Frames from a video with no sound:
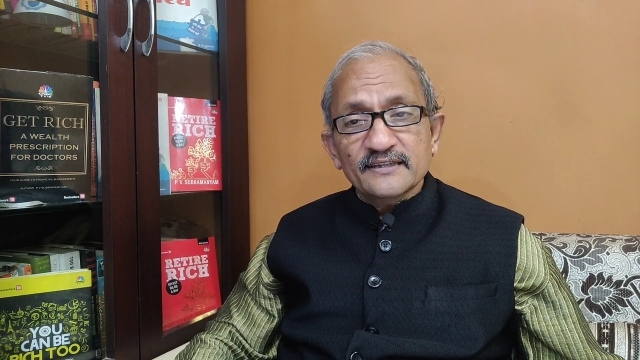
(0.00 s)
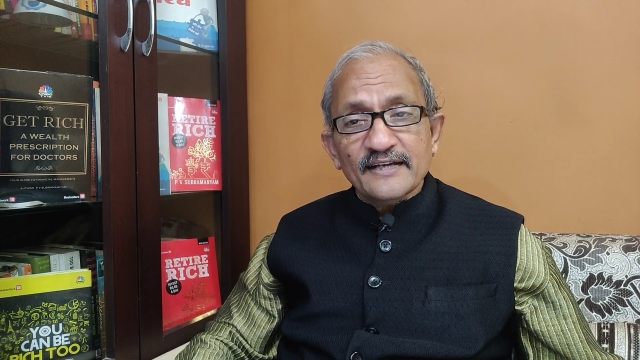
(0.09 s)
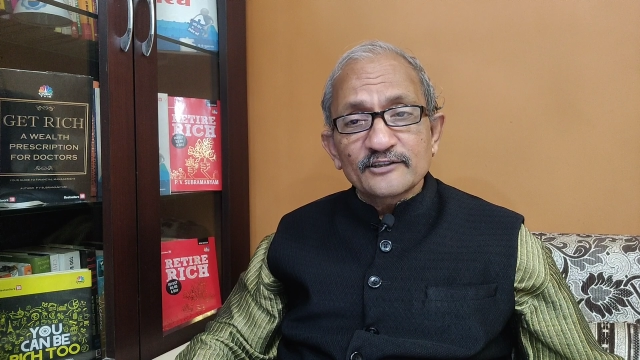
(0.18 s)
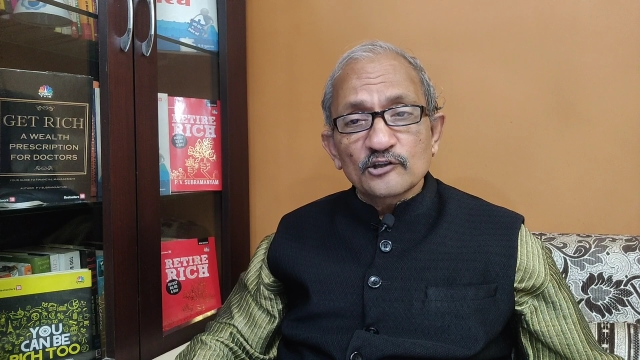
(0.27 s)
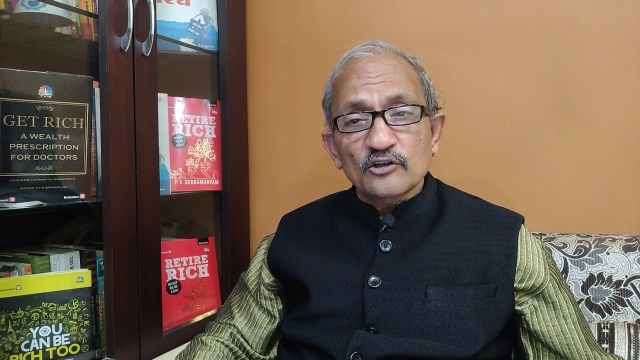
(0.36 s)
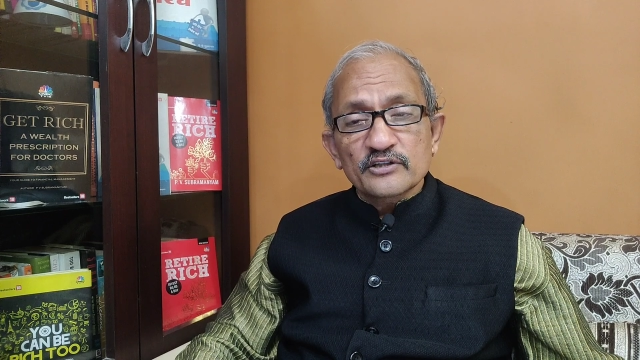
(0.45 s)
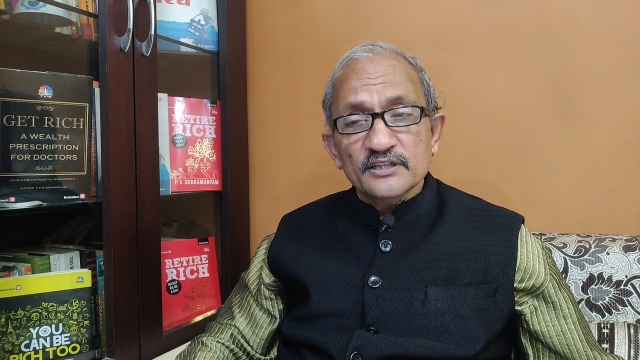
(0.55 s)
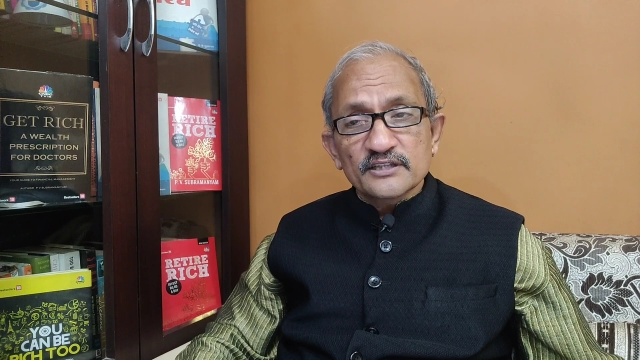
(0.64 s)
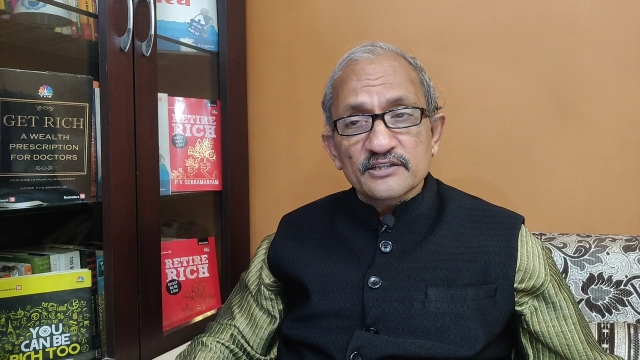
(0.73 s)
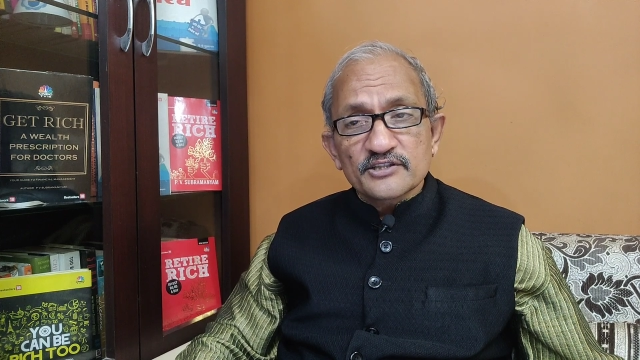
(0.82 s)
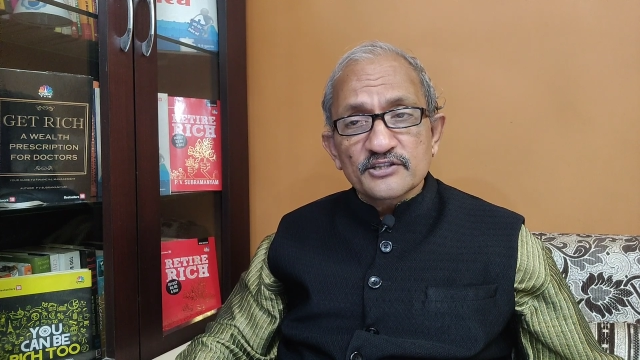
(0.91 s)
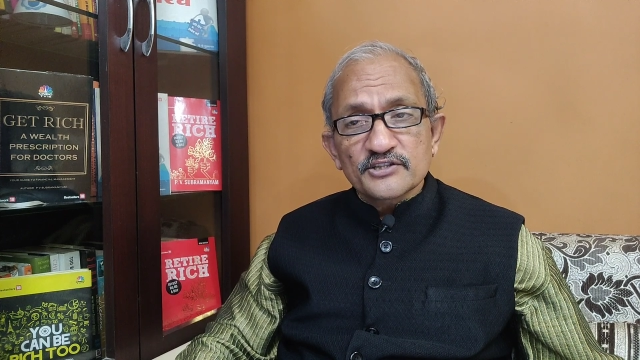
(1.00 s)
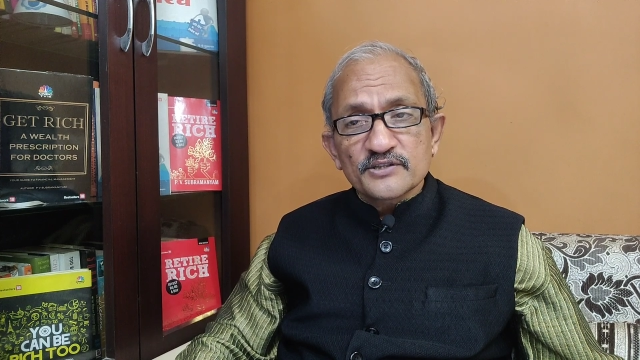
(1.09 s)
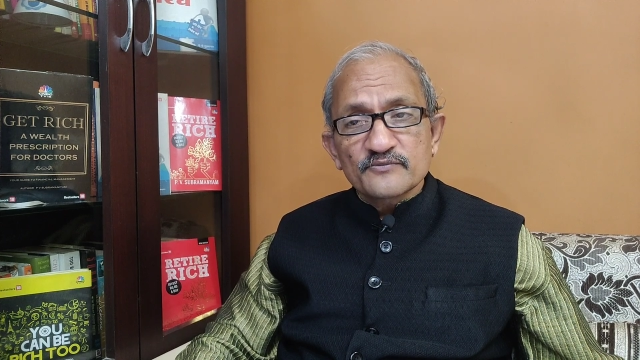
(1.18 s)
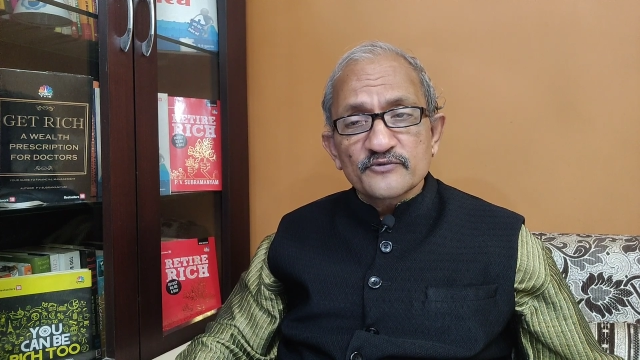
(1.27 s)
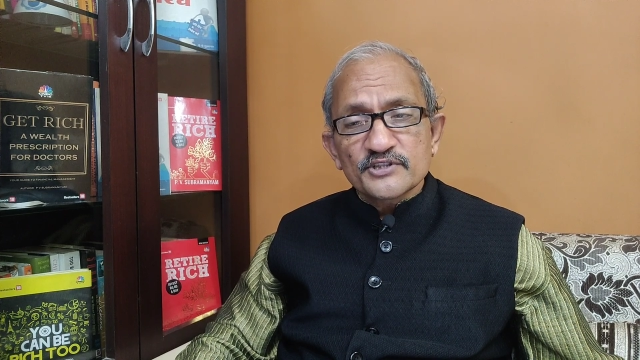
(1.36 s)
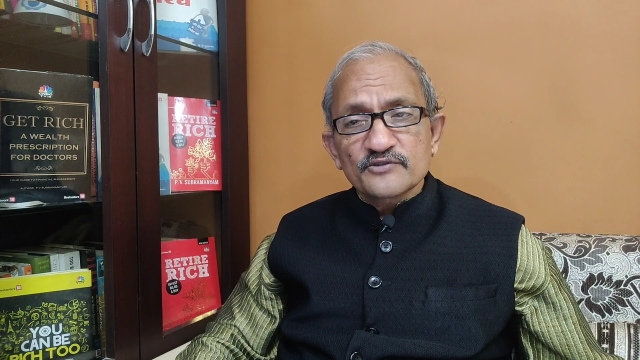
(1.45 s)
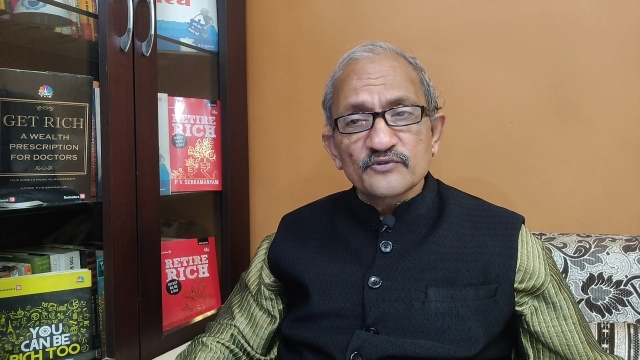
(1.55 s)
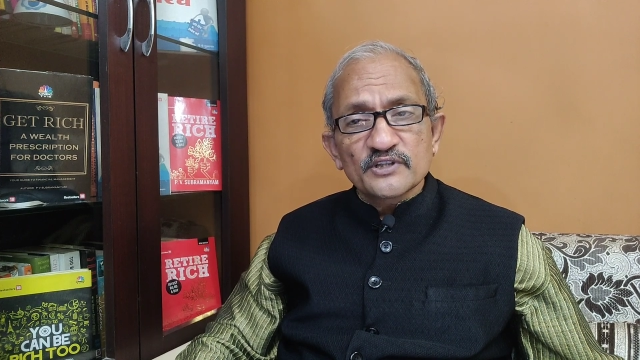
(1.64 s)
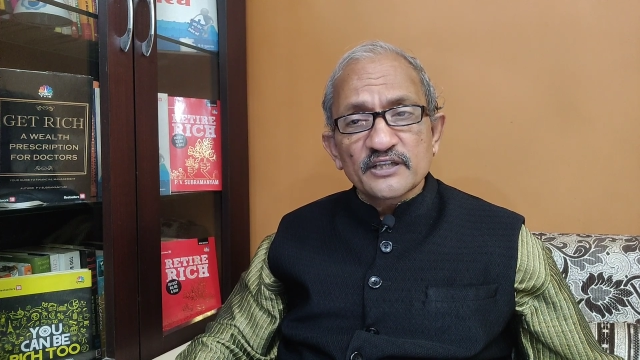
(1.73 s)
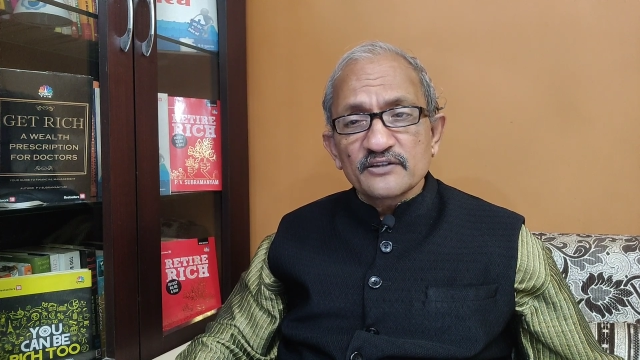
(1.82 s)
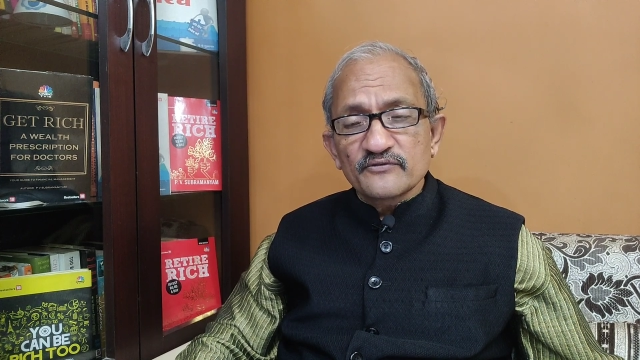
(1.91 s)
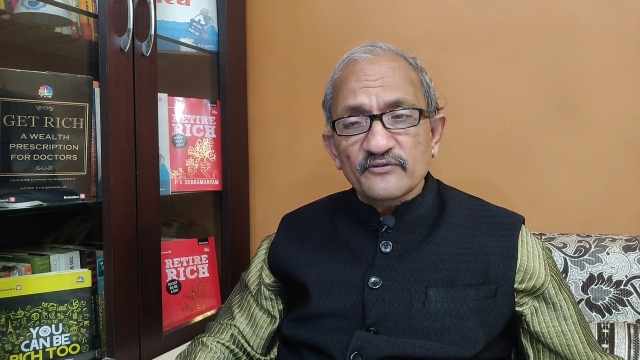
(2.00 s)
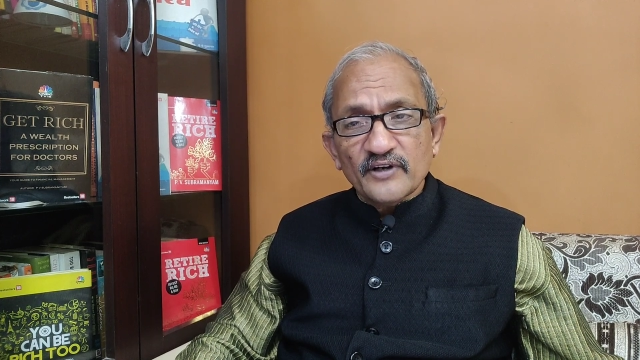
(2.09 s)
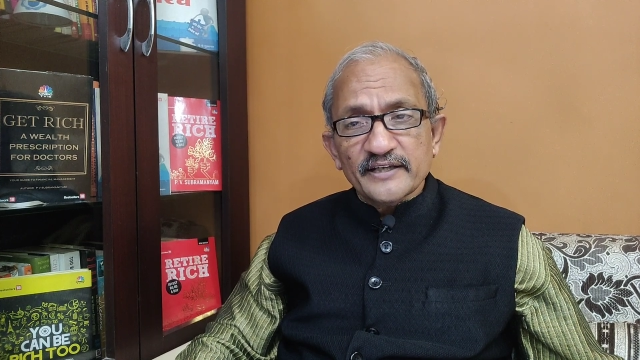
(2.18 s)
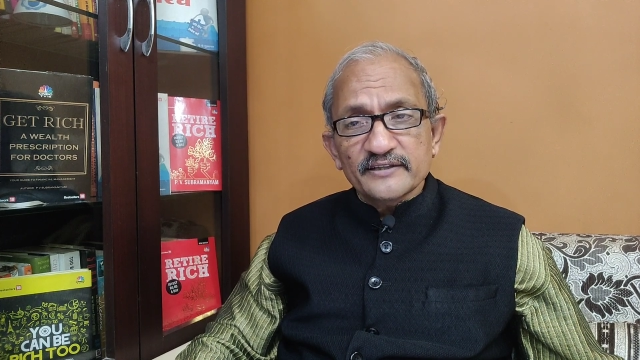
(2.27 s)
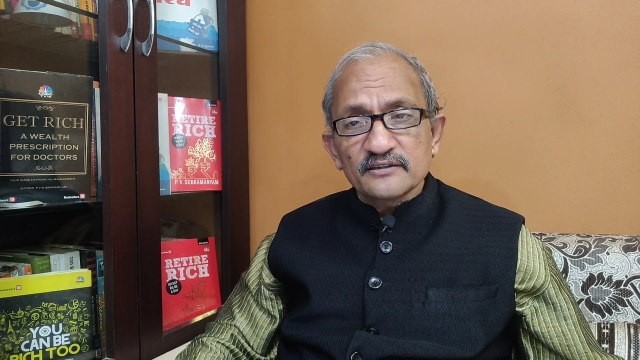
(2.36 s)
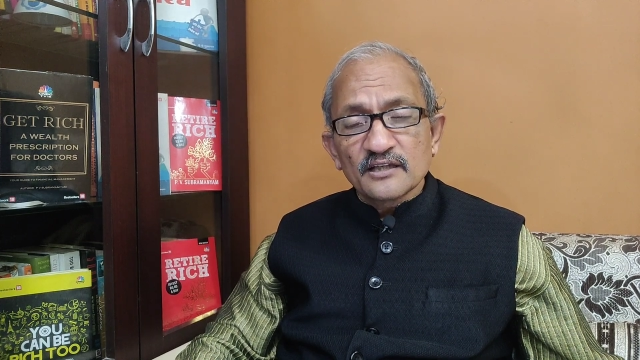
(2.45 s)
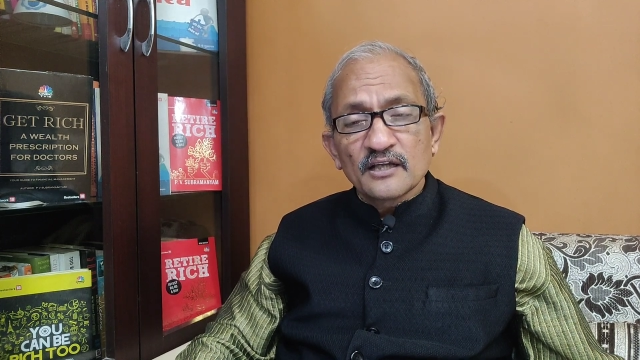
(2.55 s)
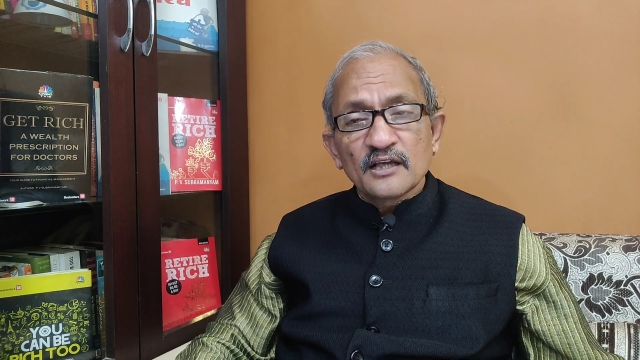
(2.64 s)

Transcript: landlord relationship which is working fine